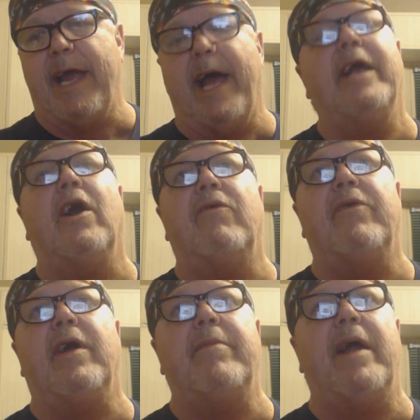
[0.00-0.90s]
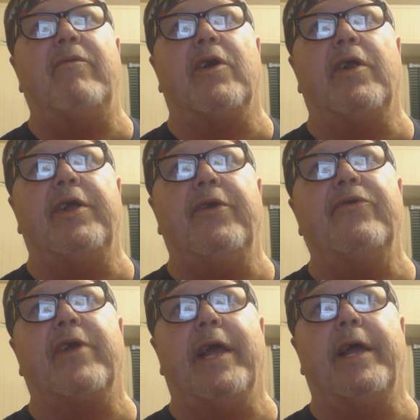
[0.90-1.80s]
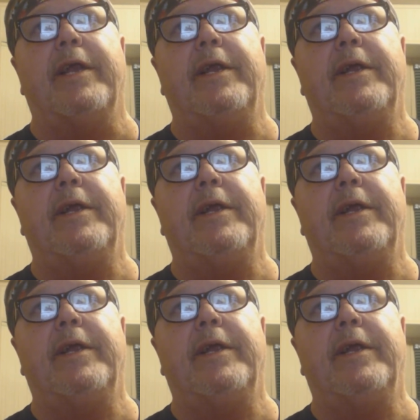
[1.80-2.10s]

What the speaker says: Yang over there I'm never going to use again.